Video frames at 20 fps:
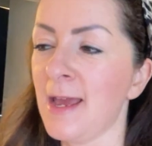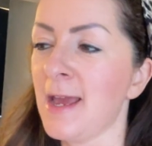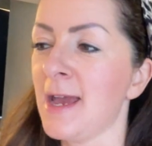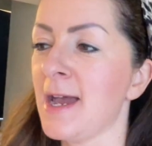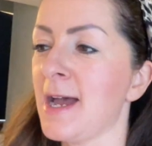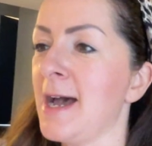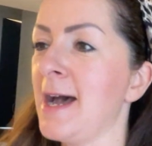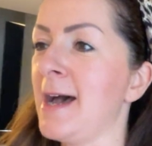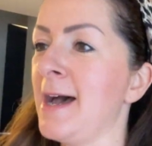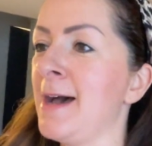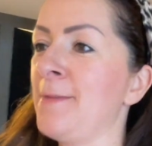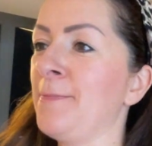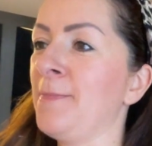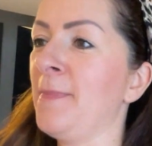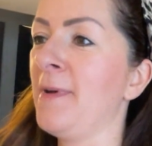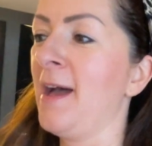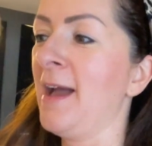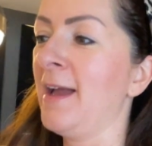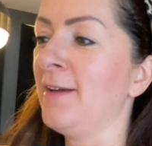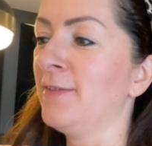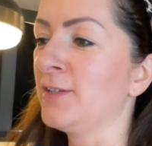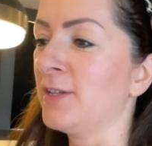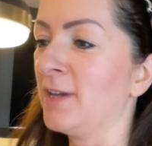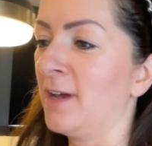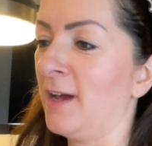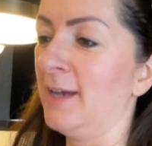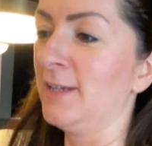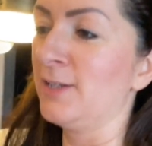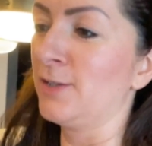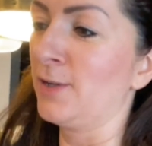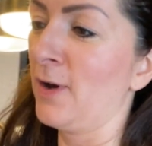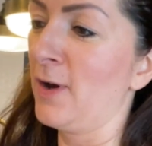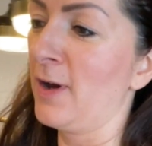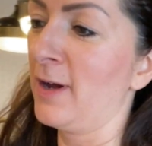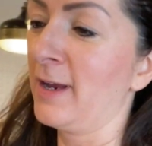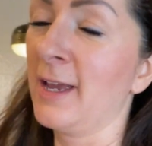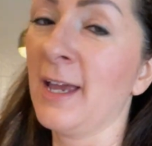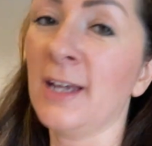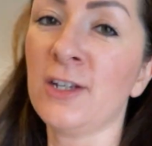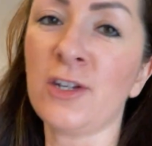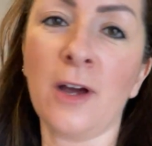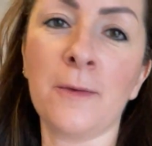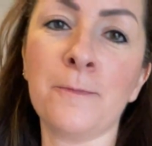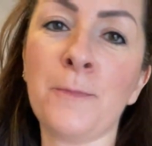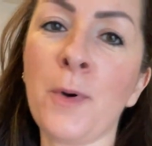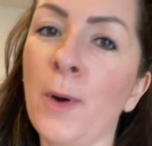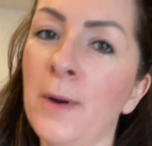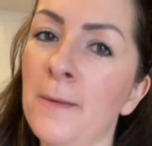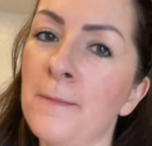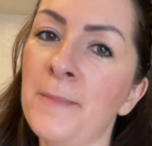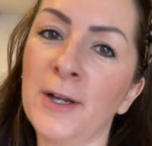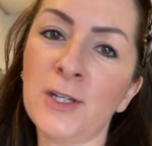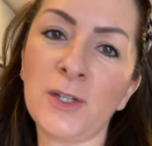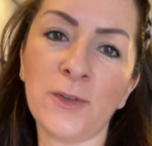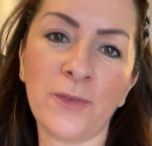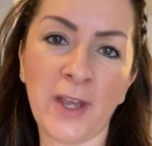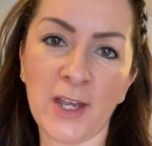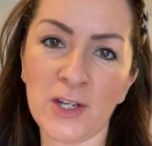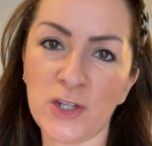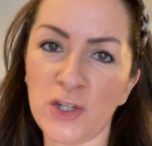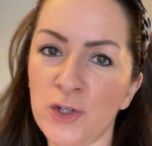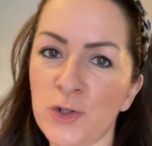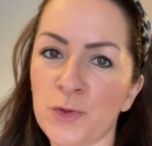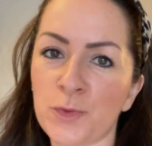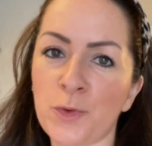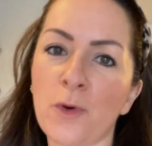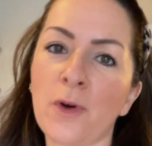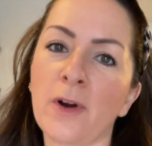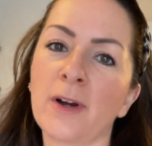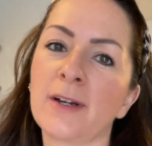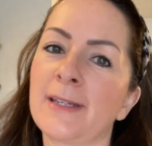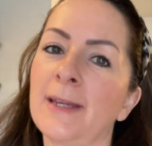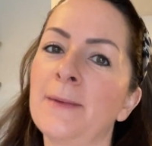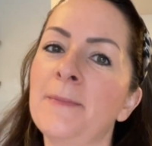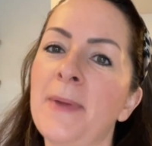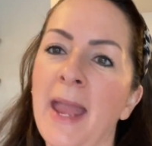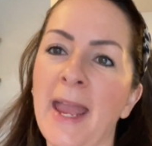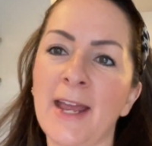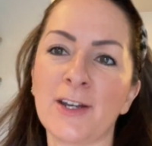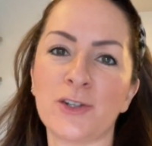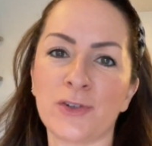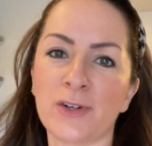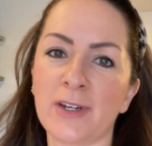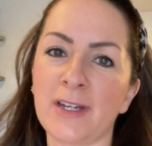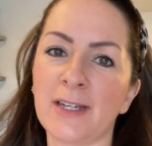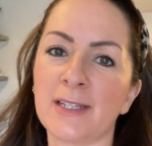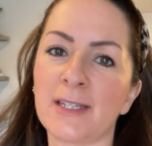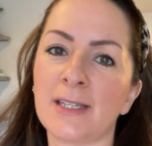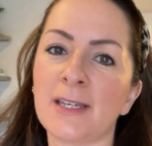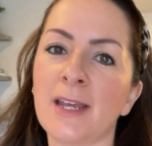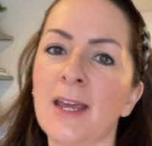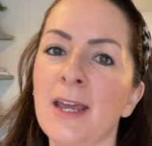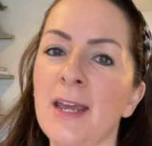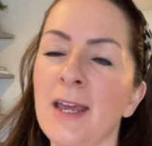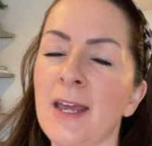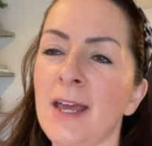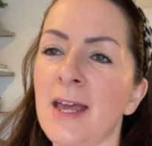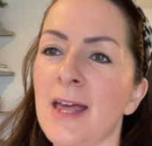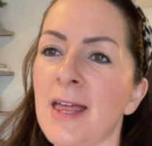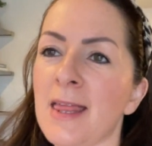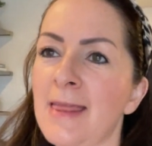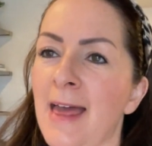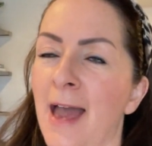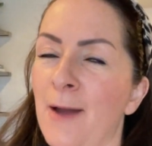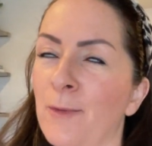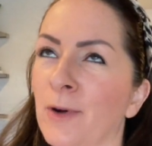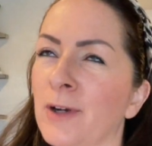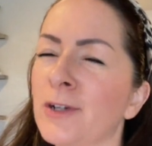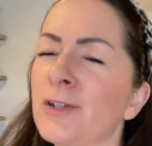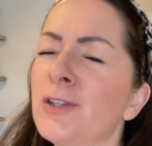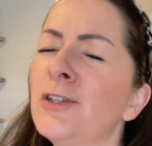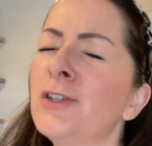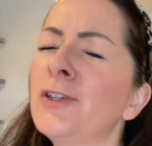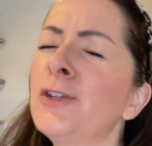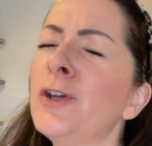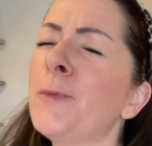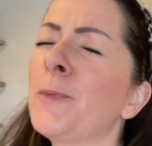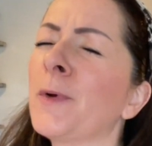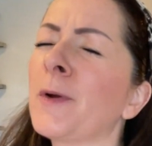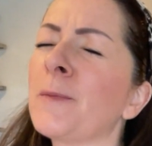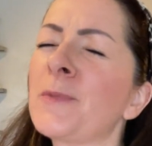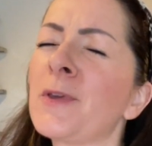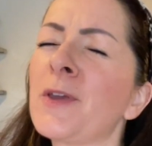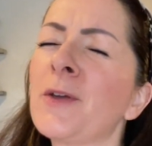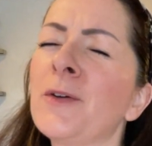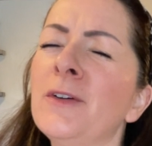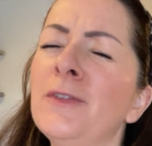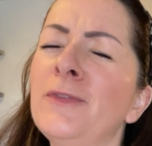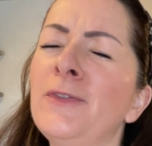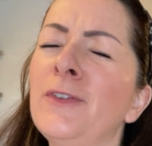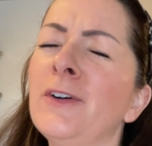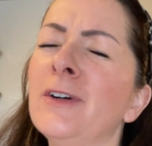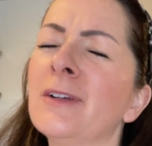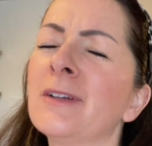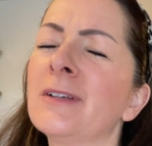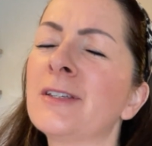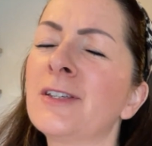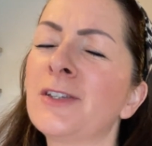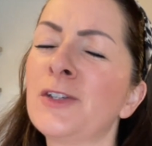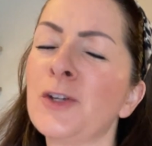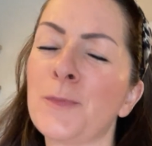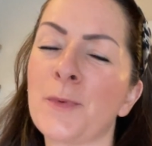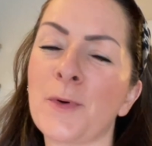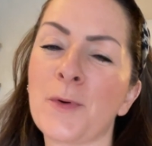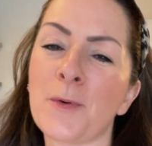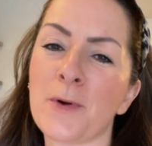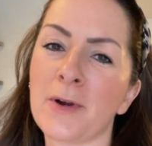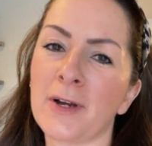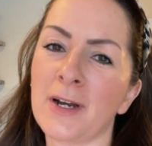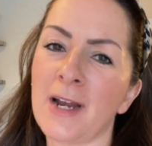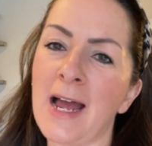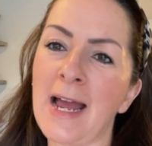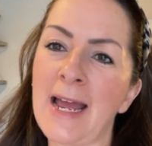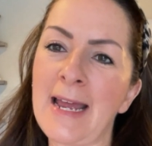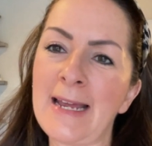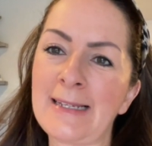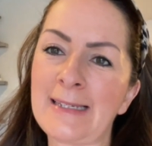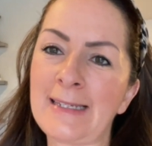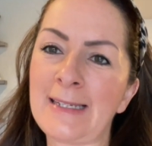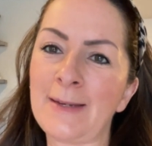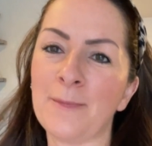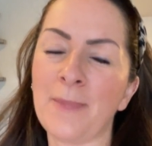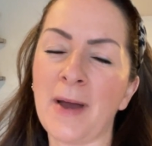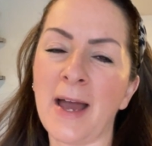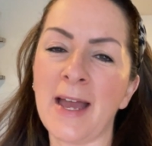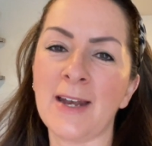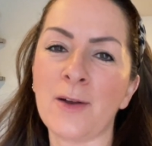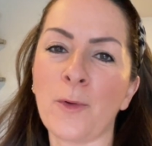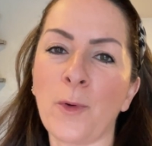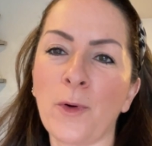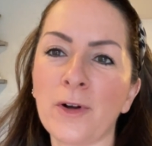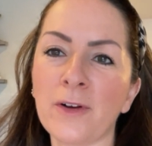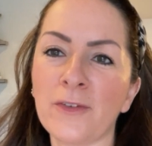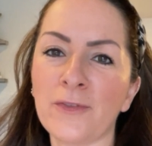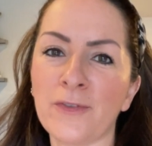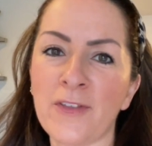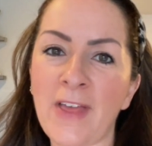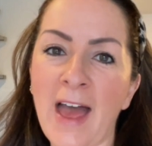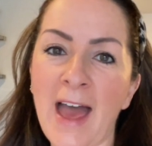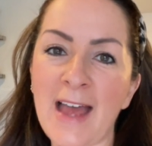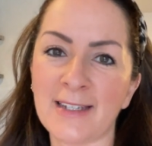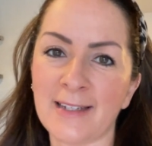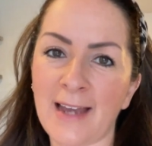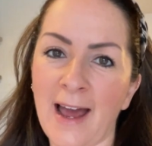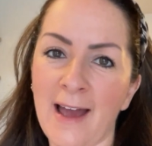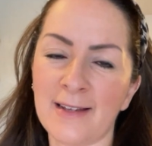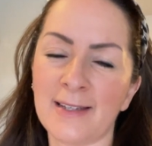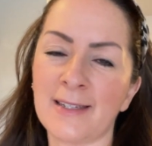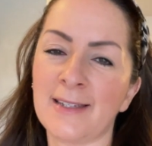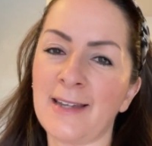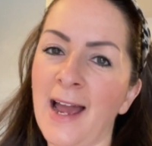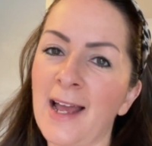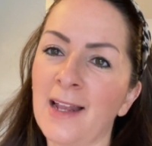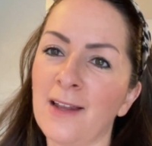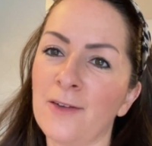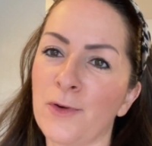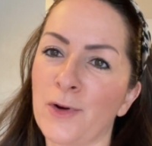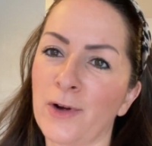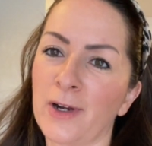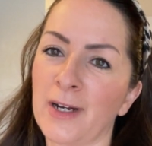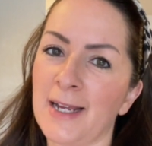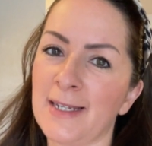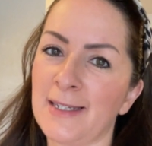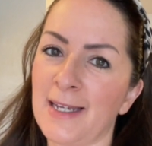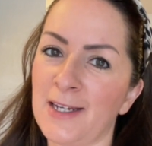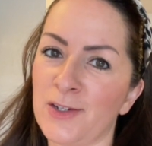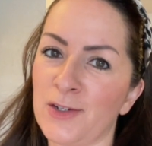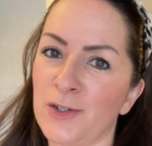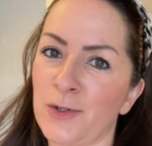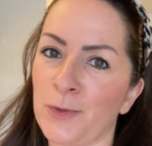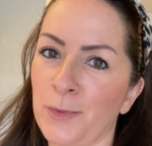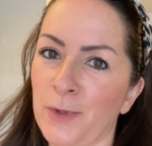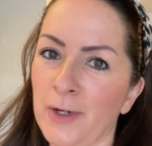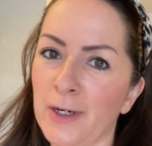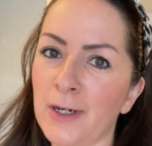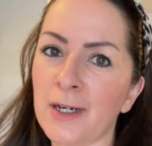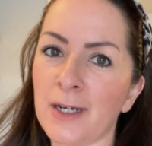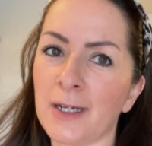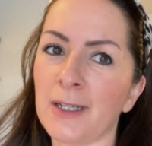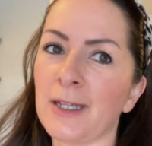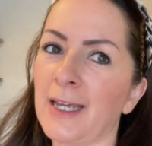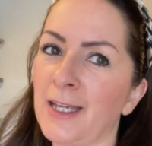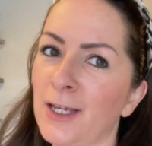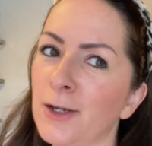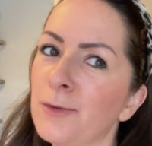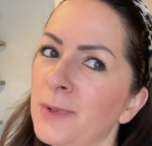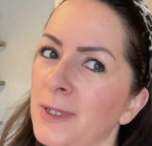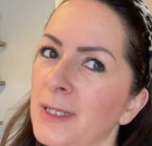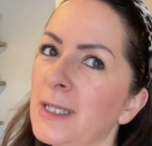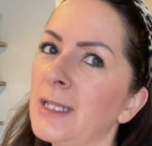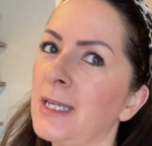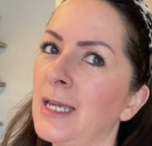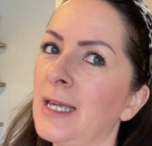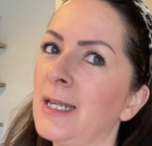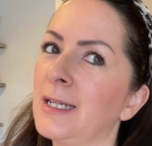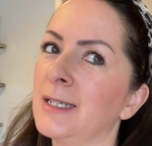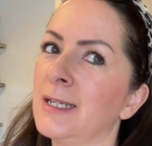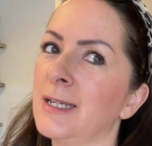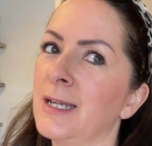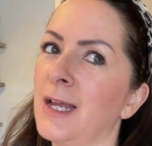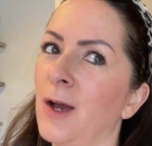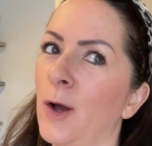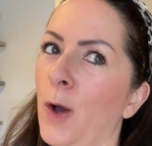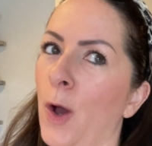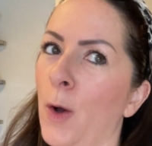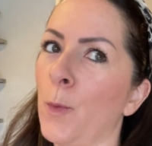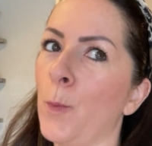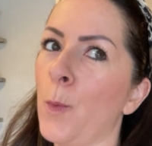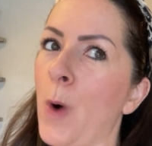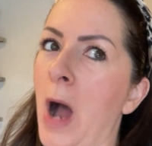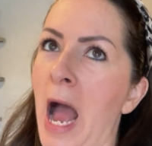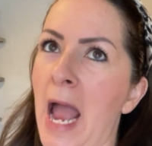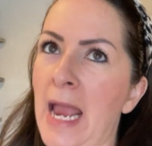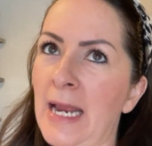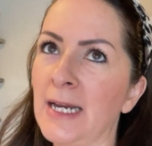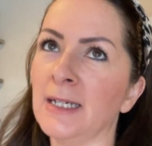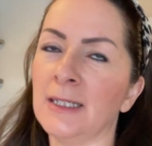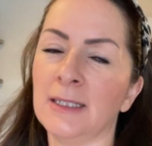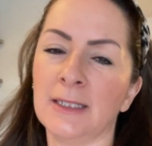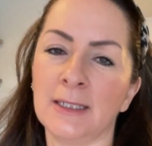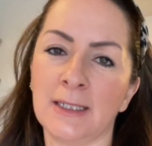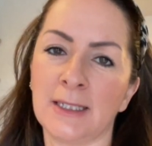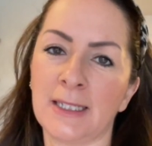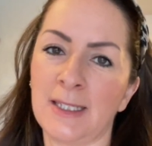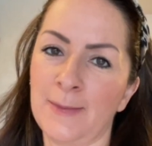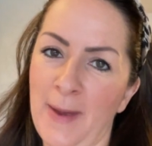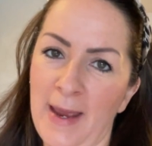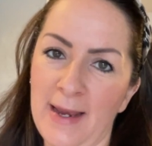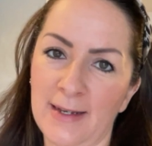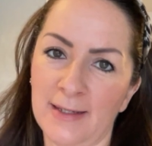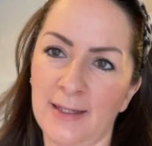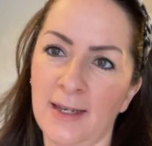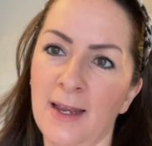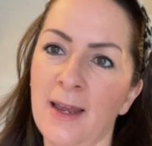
I saw a bunch of kitchen drawers and pantries that were super beautiful and super organized, but in order for that style of organization to work, like, you really need a wide space.